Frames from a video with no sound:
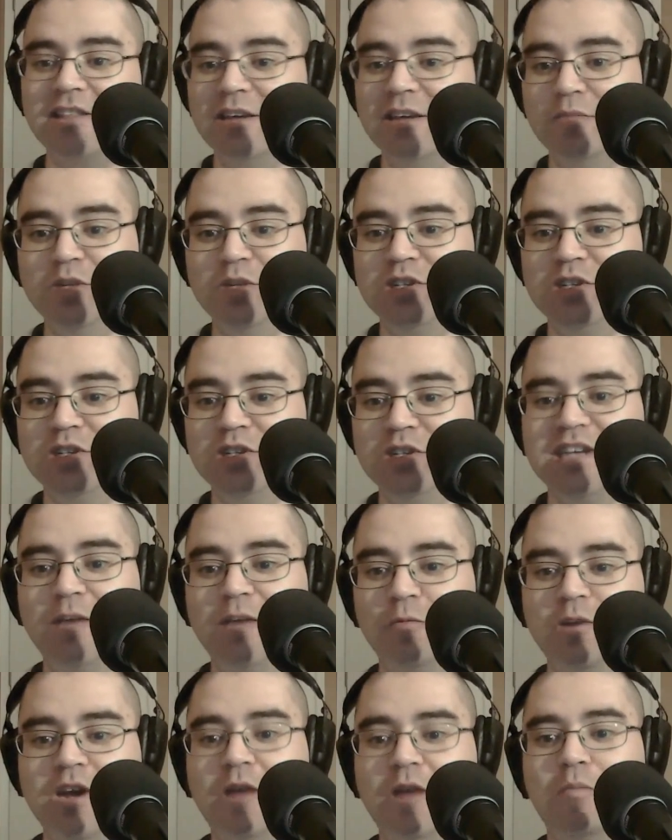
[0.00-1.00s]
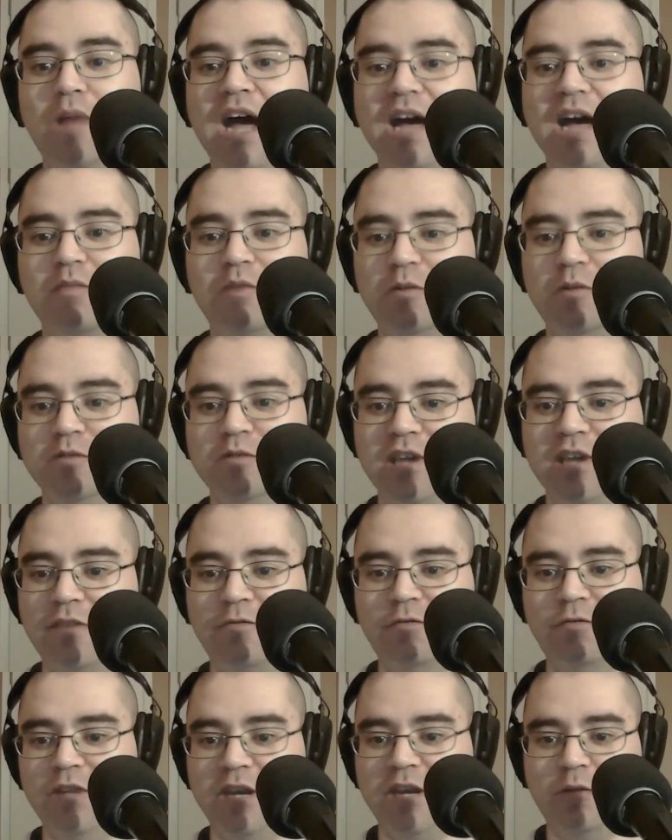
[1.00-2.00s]
The image and the sound would come back, but it was
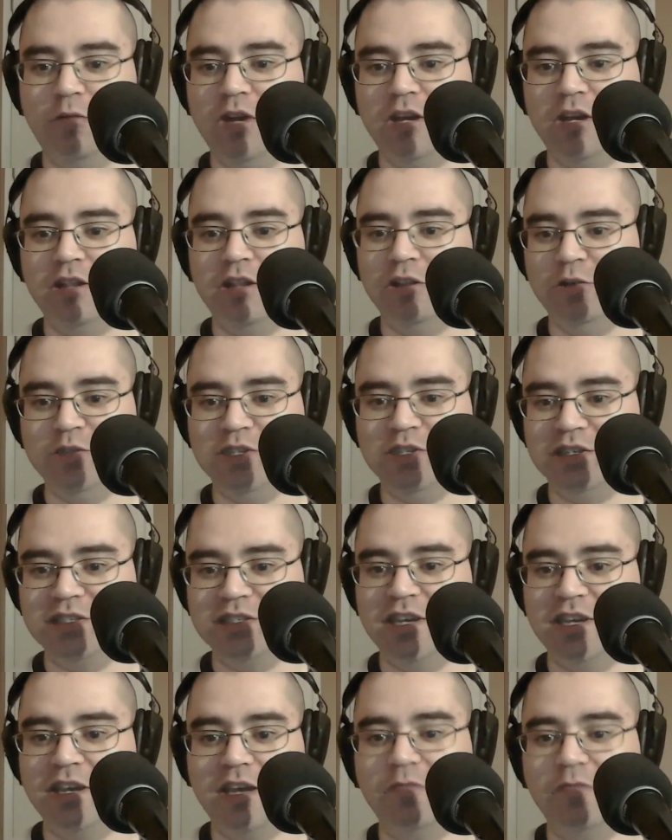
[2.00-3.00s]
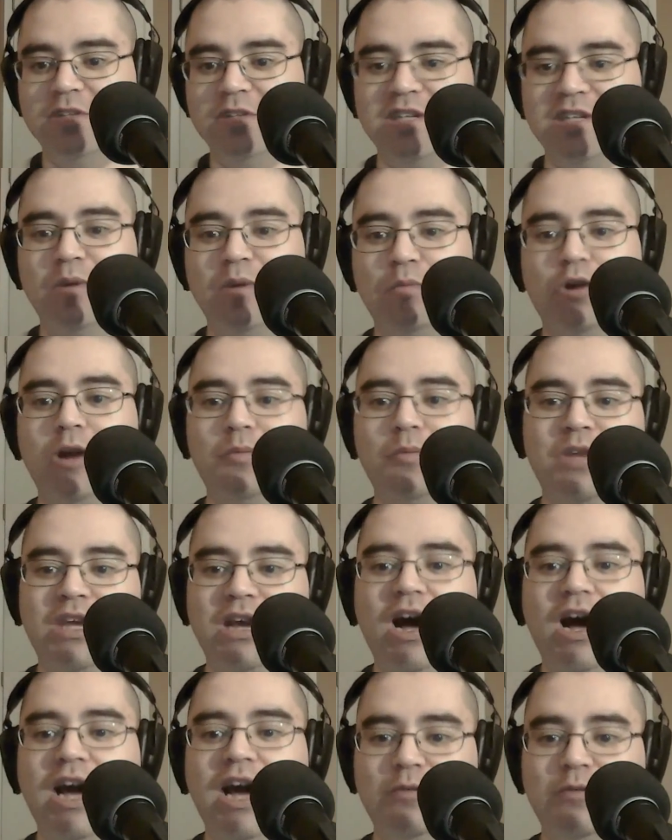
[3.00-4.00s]
like flickering and losing sync every time you brought up the
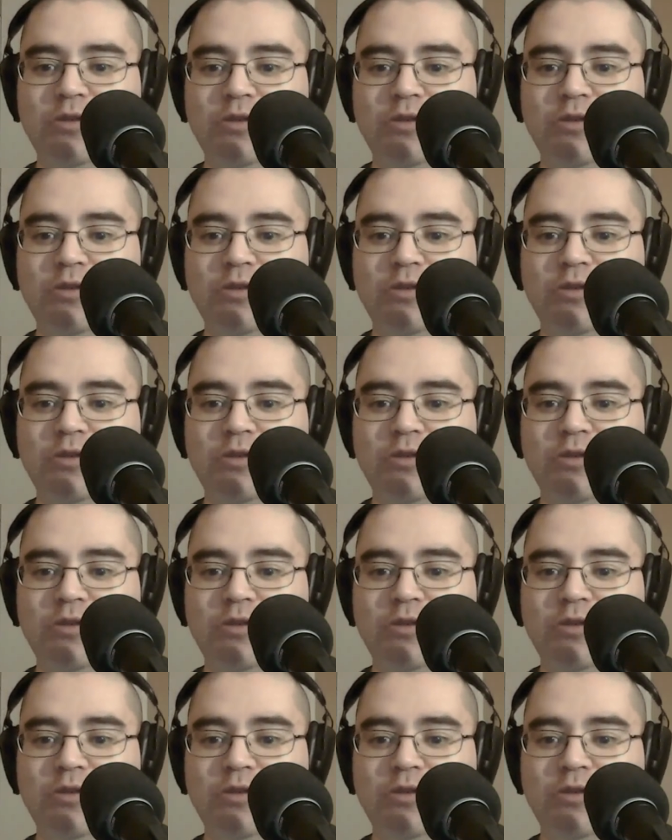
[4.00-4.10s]
guide.